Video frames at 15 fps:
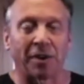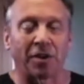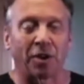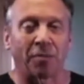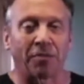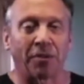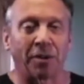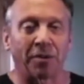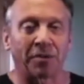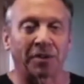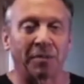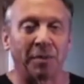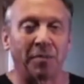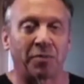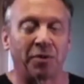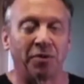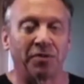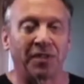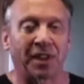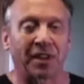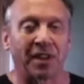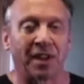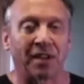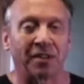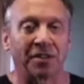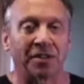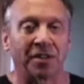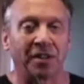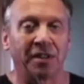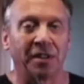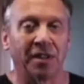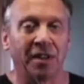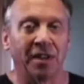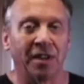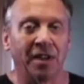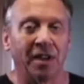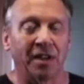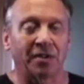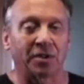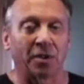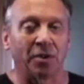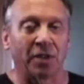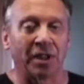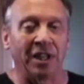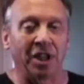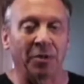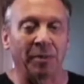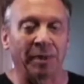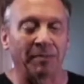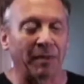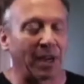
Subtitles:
and hopefully with some improved technology so you can hear me.